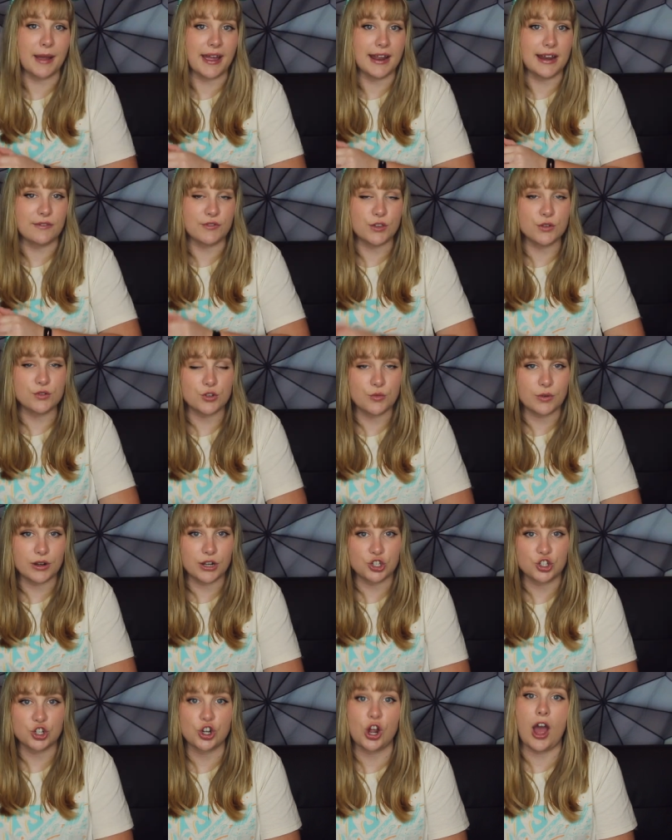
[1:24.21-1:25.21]
But if you do
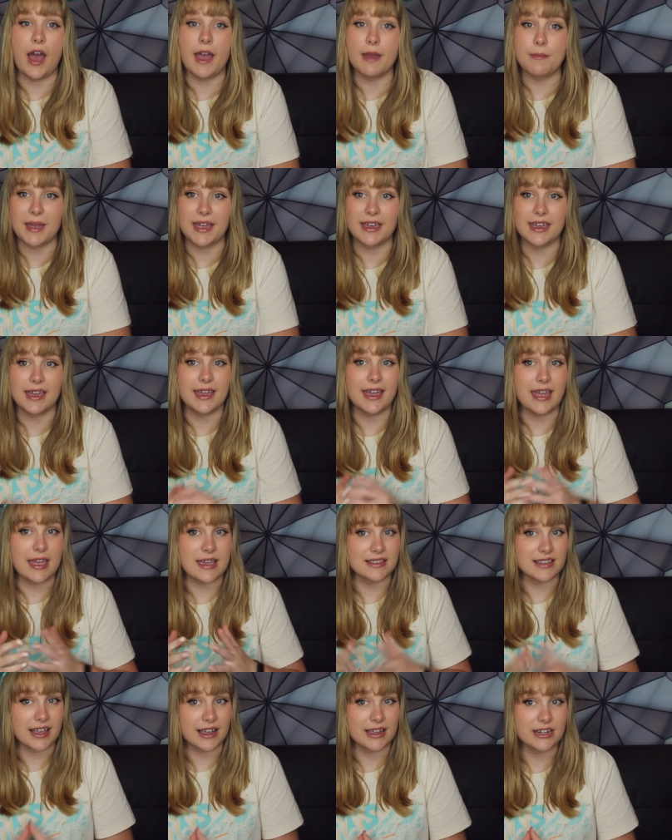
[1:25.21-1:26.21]
wanna try making
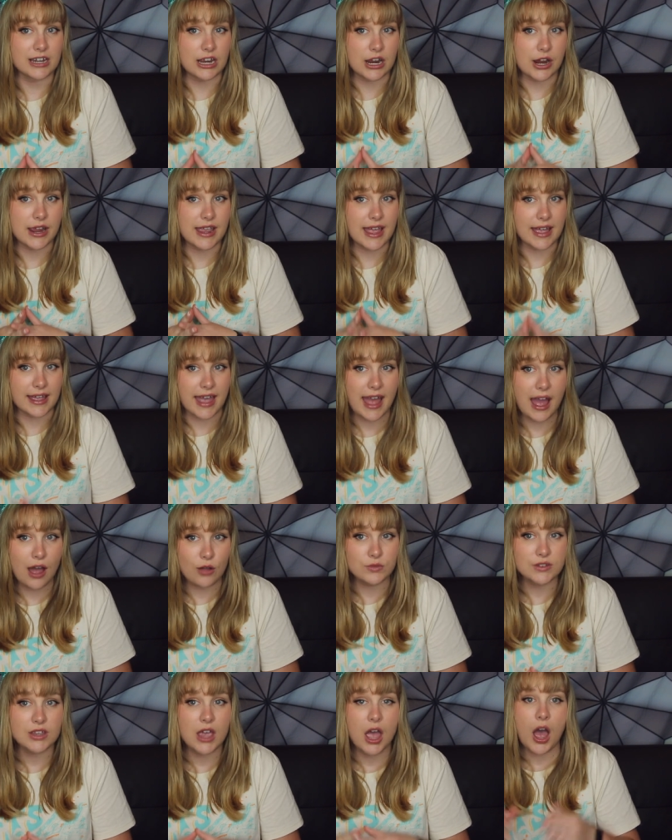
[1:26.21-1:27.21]
a secondary
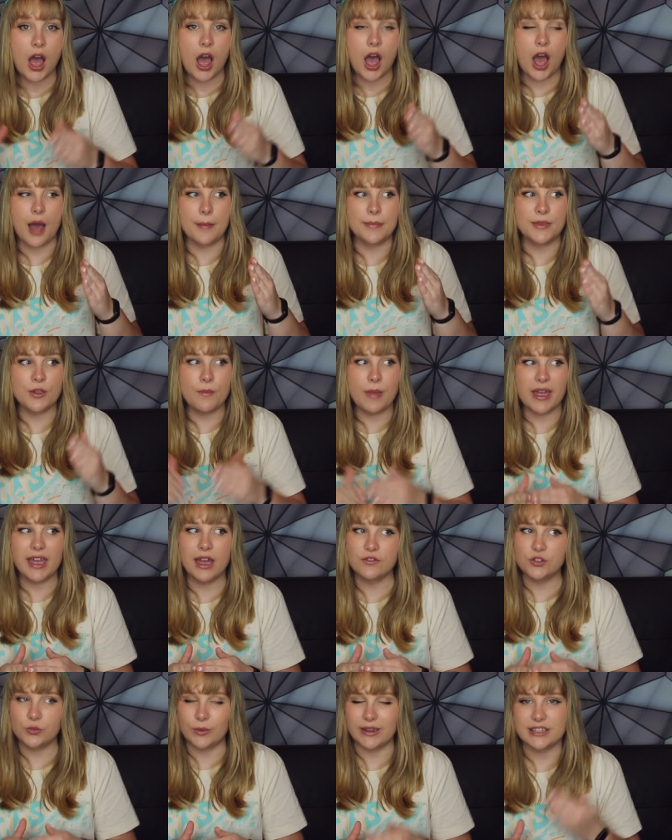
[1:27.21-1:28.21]
account, um, you may
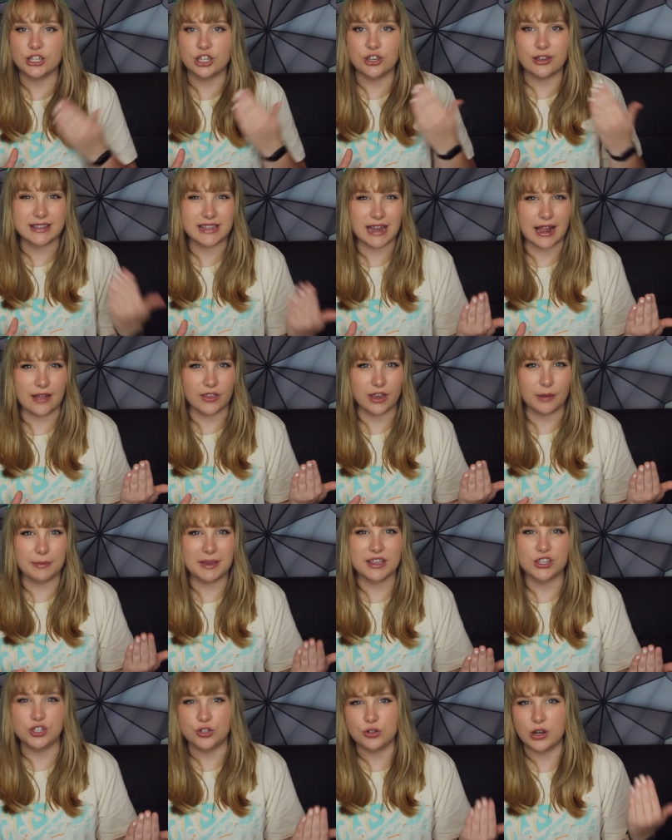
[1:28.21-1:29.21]
have to wait till you get down there
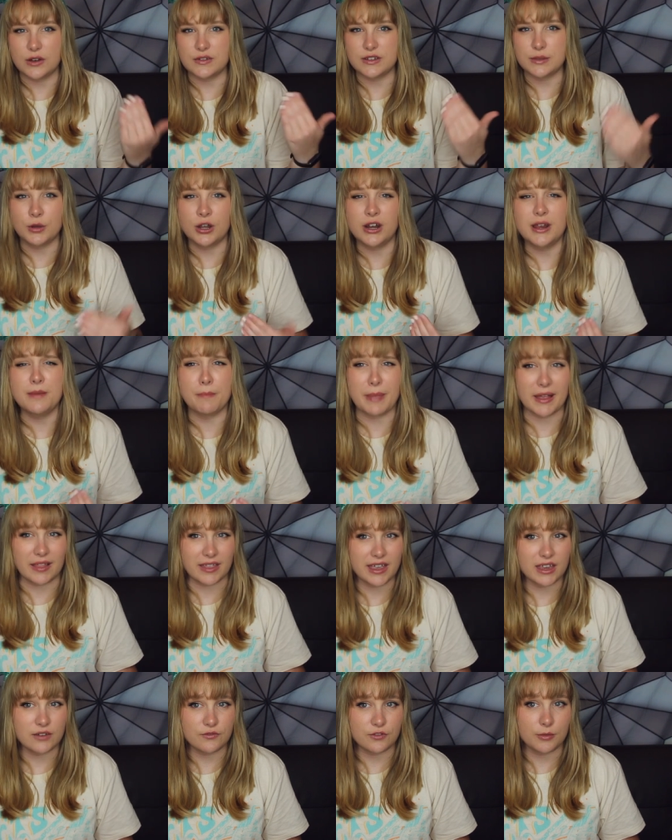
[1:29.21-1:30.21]
because you do have to put in
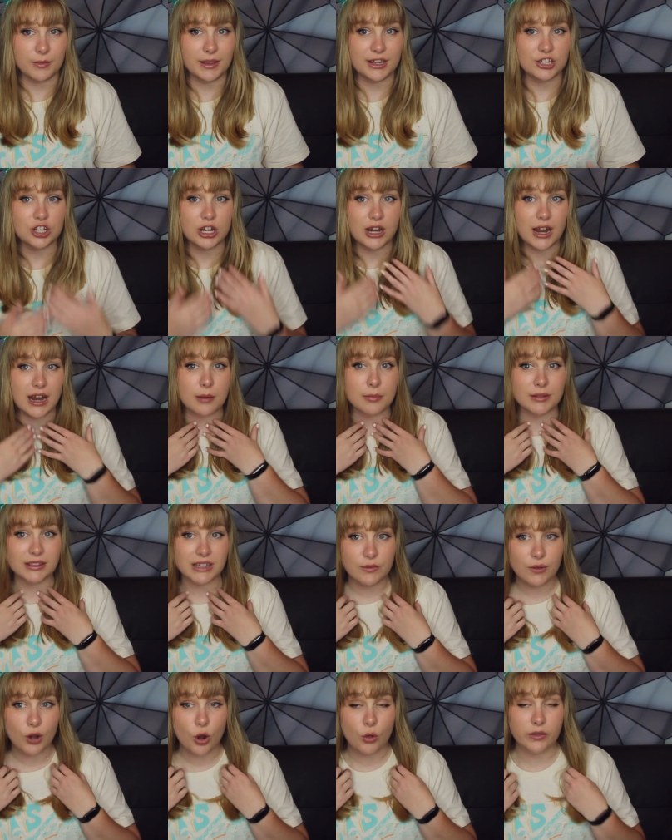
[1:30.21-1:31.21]
billing information and I
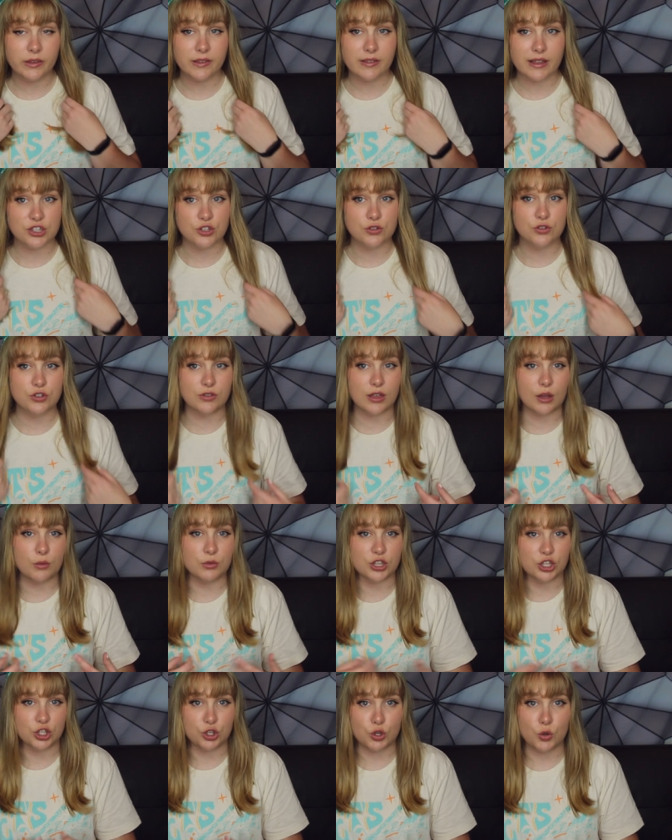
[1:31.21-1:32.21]
believe it only lets you do that
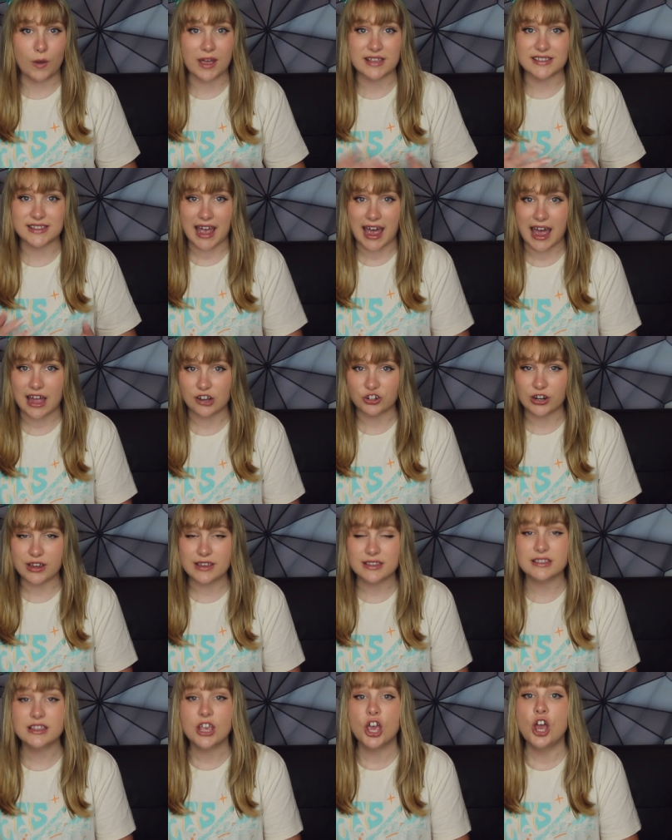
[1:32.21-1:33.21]
with a US
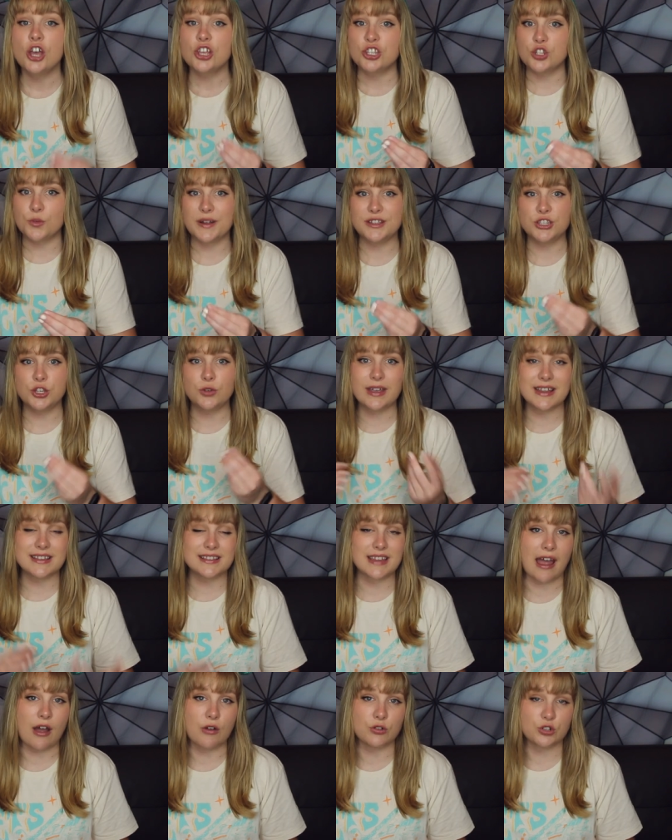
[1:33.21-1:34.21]
address. So once you
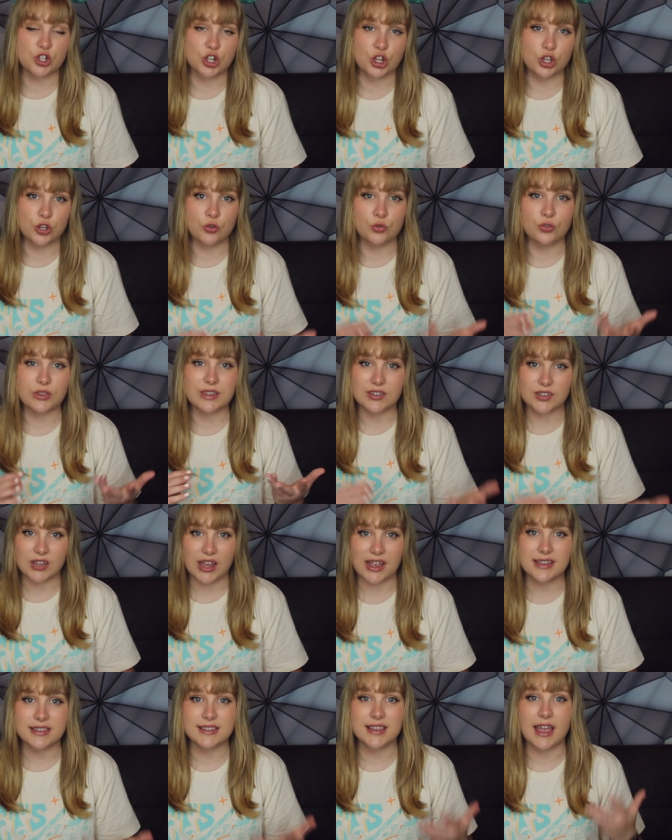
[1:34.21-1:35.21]
get down to the
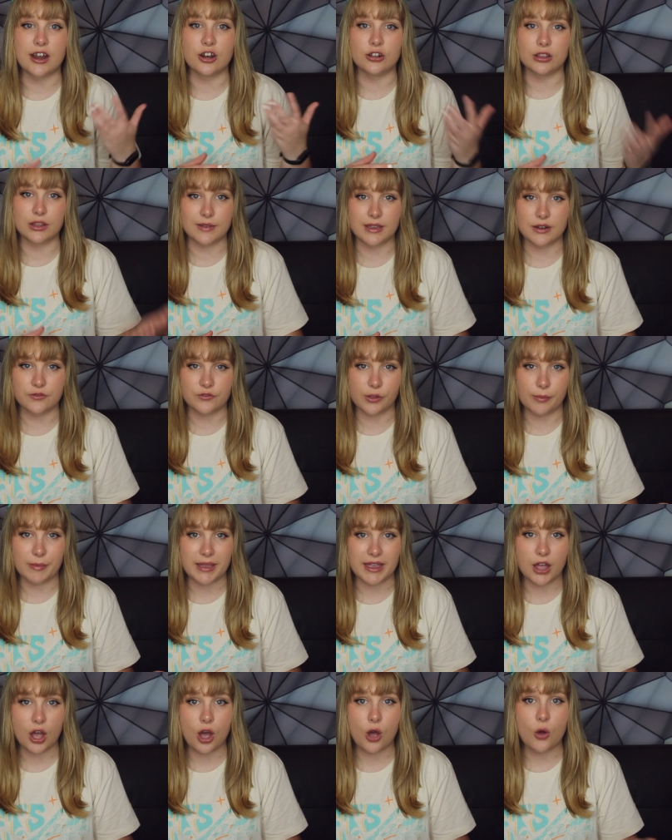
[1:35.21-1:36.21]
States and are living in
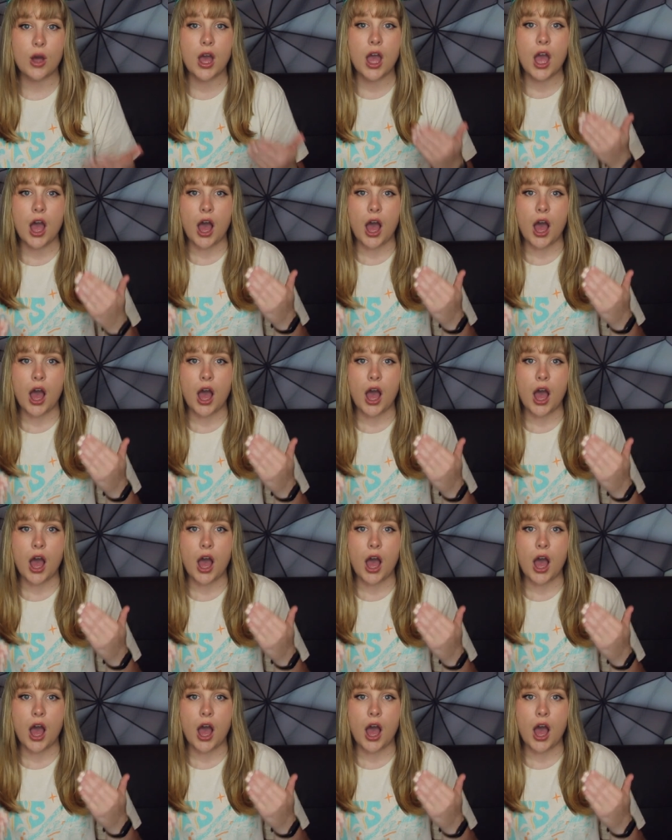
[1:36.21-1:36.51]
Flamingo,